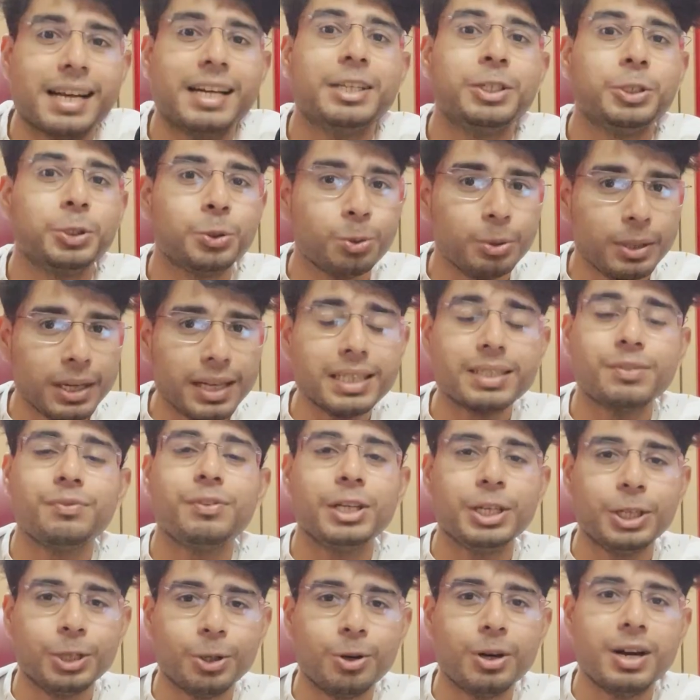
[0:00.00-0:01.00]
And in today's
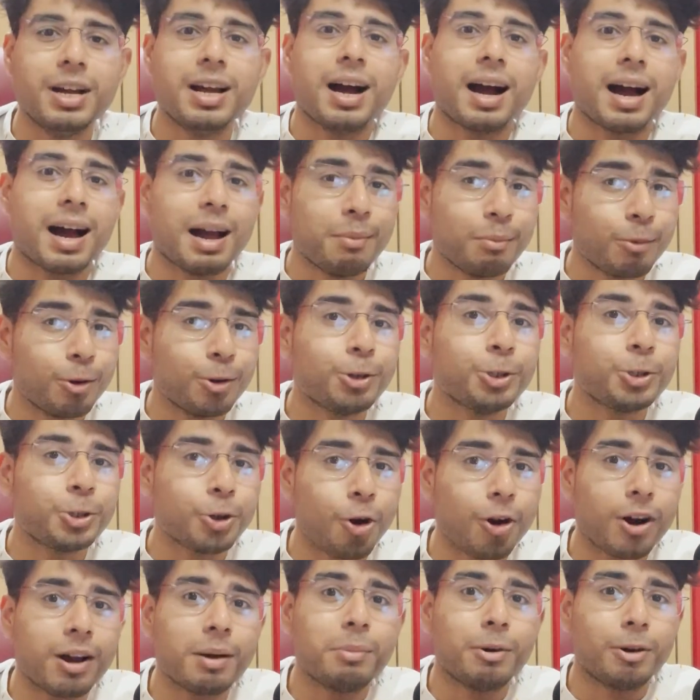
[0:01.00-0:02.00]
video, I'm going to
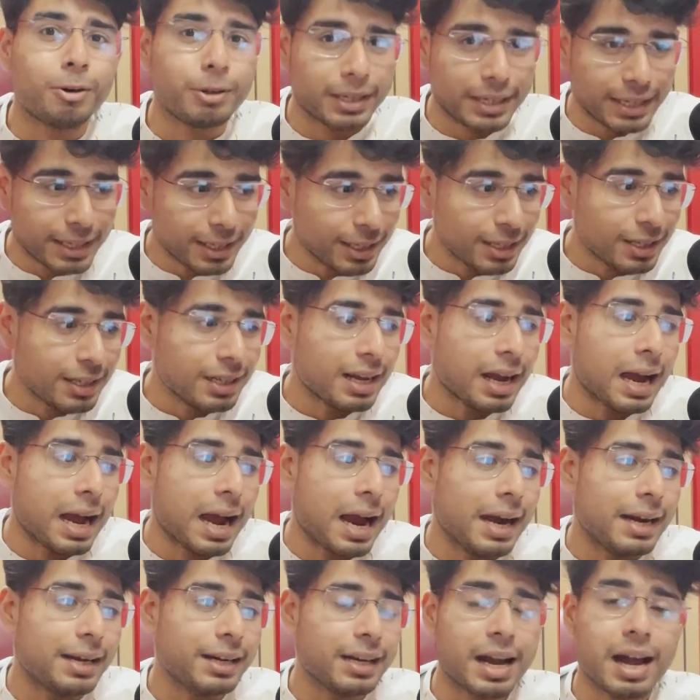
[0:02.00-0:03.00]
talk about it.
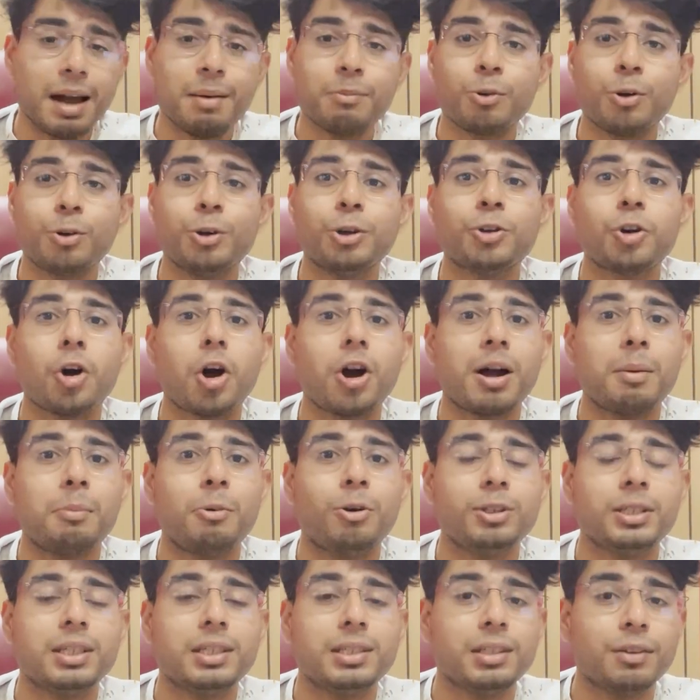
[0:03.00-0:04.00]
And I'm going to talk
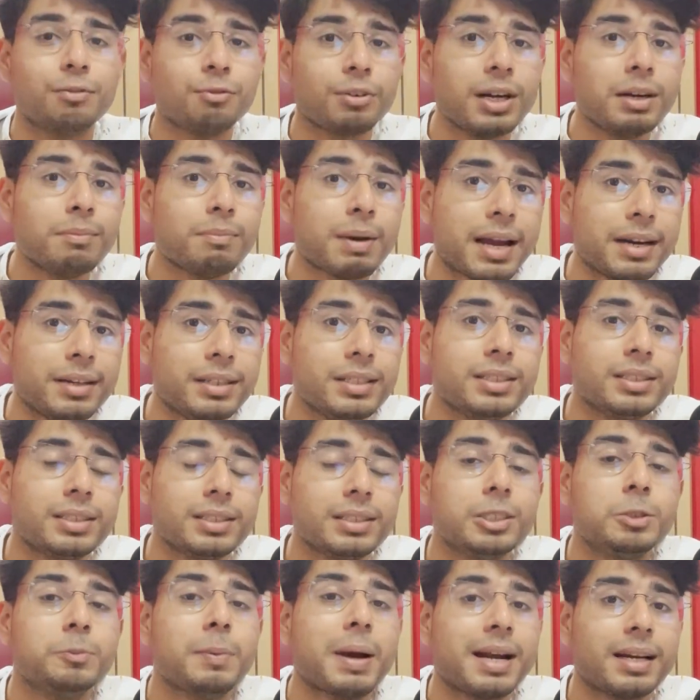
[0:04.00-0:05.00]
about the different binary
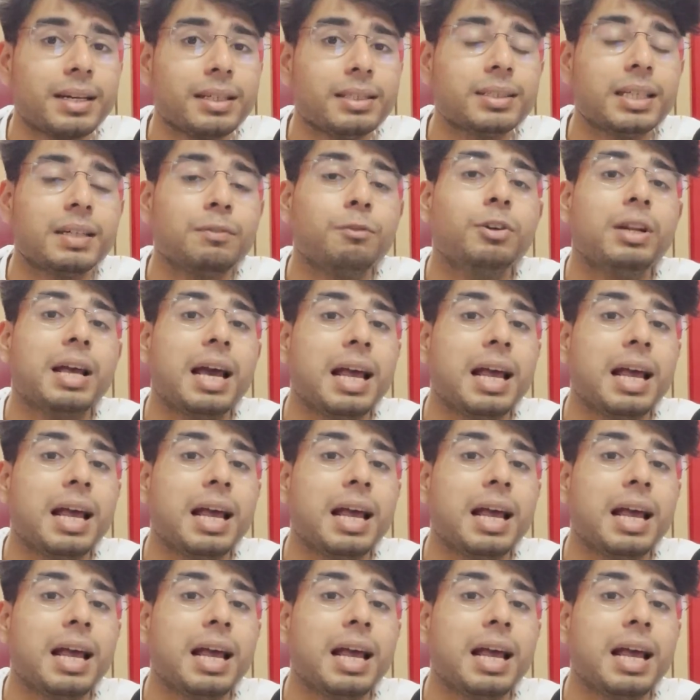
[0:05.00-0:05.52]
search patterns that will